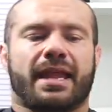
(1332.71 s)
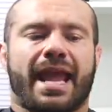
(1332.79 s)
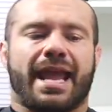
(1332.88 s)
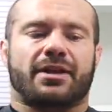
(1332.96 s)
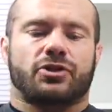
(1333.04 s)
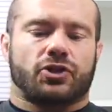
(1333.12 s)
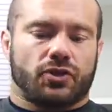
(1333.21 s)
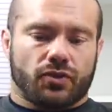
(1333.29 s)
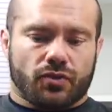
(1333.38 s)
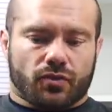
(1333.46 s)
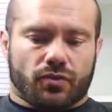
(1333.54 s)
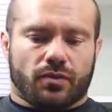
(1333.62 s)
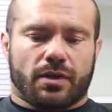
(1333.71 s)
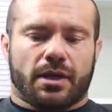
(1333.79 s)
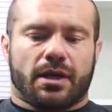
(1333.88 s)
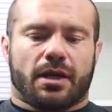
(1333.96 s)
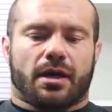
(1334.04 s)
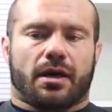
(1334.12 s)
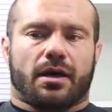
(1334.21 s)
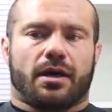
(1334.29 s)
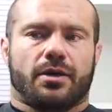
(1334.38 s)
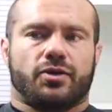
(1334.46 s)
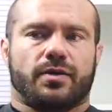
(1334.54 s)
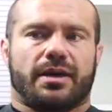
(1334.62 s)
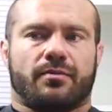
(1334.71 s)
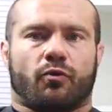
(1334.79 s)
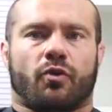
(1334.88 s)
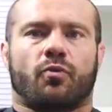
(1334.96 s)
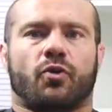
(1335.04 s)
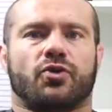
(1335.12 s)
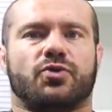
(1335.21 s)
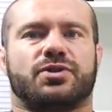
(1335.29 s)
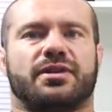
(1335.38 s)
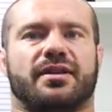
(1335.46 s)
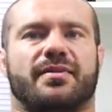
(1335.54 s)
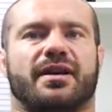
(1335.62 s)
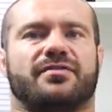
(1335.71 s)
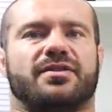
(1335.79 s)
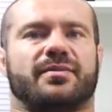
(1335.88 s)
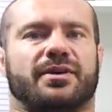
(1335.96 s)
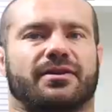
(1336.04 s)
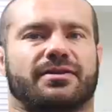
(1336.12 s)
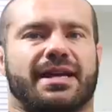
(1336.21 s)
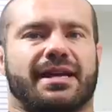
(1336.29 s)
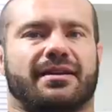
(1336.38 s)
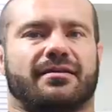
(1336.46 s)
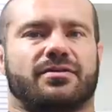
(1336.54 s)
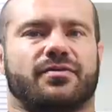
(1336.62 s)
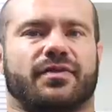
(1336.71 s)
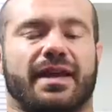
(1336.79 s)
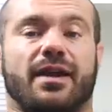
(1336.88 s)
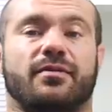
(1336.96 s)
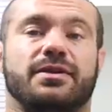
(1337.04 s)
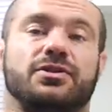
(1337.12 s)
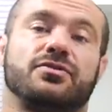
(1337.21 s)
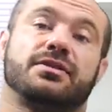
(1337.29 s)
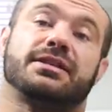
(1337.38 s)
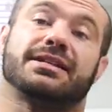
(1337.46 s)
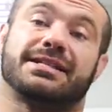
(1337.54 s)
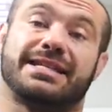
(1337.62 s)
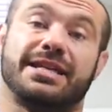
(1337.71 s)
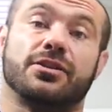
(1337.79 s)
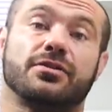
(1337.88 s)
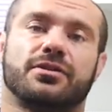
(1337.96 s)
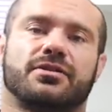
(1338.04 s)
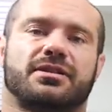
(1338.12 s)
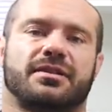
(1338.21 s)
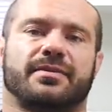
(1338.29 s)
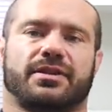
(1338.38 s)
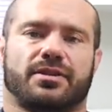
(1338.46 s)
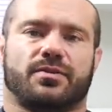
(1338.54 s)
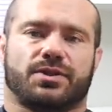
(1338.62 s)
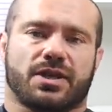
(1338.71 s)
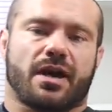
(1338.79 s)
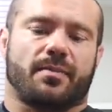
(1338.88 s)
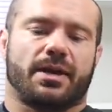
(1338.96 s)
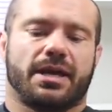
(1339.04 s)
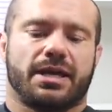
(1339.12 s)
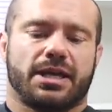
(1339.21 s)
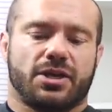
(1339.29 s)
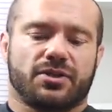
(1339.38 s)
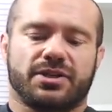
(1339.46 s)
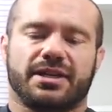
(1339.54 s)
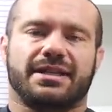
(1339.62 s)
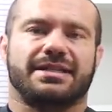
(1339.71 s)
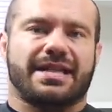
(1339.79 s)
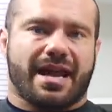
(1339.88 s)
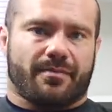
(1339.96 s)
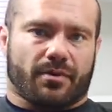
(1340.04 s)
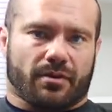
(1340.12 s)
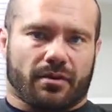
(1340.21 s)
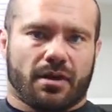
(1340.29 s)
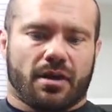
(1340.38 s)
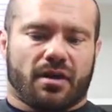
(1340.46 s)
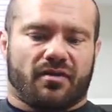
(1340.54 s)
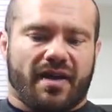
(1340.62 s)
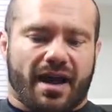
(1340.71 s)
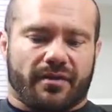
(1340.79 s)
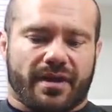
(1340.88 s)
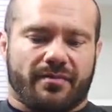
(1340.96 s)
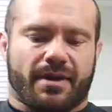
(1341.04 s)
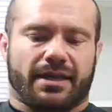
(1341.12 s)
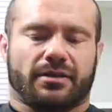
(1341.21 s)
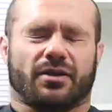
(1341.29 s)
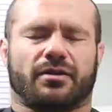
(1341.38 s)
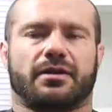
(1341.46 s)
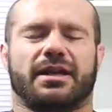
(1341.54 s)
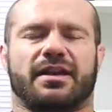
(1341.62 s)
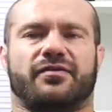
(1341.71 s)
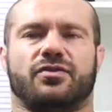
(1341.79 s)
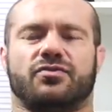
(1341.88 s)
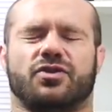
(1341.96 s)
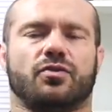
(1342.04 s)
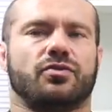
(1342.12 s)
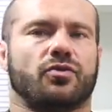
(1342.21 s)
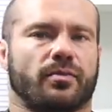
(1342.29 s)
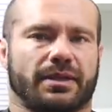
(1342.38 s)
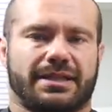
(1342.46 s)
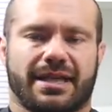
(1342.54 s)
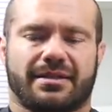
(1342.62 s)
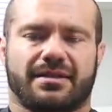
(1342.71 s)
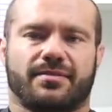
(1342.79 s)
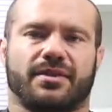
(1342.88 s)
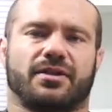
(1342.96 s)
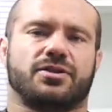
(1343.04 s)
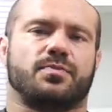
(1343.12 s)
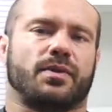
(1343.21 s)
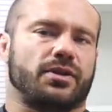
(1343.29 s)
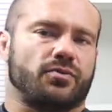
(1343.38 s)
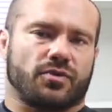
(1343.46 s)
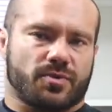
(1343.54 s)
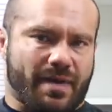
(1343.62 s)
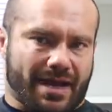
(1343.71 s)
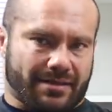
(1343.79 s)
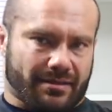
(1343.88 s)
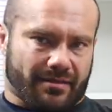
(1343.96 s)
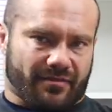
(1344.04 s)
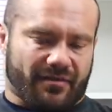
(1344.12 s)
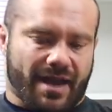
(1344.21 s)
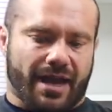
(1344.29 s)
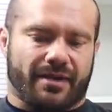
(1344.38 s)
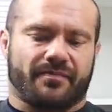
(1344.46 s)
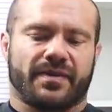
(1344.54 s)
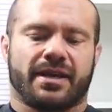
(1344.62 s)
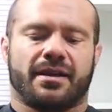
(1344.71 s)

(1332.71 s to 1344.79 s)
And two, uh, you get more and more used to the amount of stimulant you're taking. So for that reason, you need to tier your stimulant use up. Here's an example of how that might look if you don't normally take stimulants, but you respond to them fine.